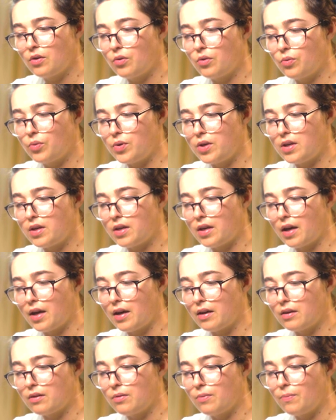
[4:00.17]
we
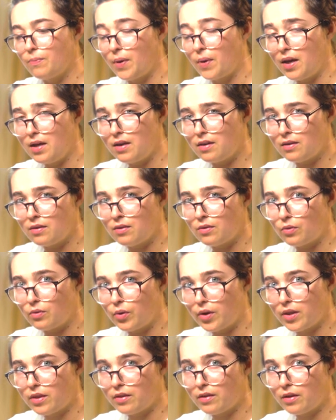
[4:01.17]
can make
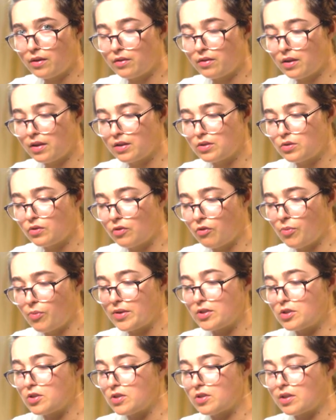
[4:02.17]
with the intuitive
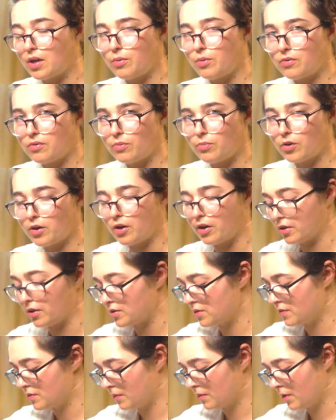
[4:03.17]
messages coming from the
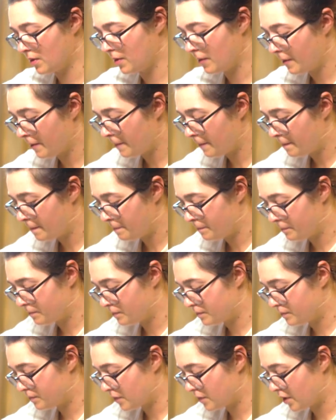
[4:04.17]
cards.
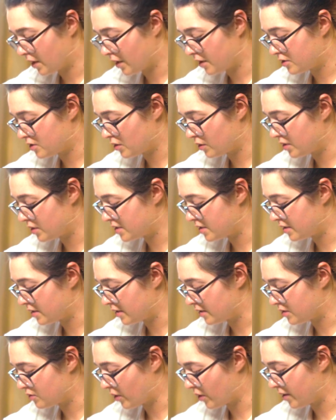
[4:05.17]
So listen to
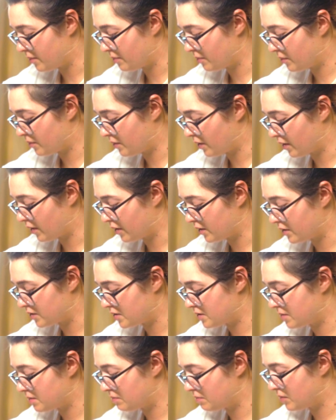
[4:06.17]
these, right?
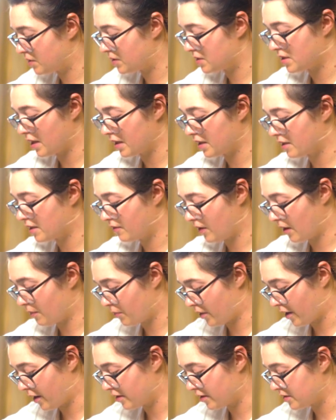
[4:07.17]
There's the psychic
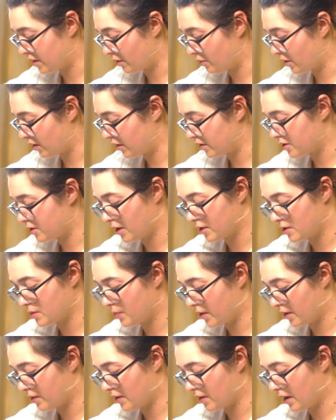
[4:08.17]
vampires. We already talked
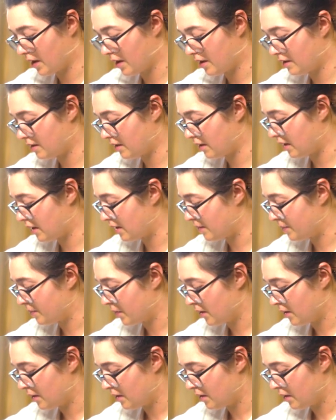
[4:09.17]
about that. And
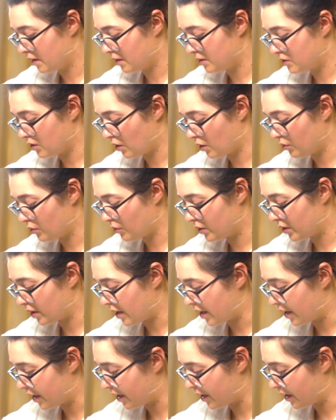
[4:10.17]
don't
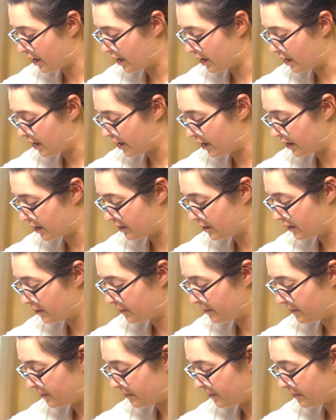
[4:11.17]
rely on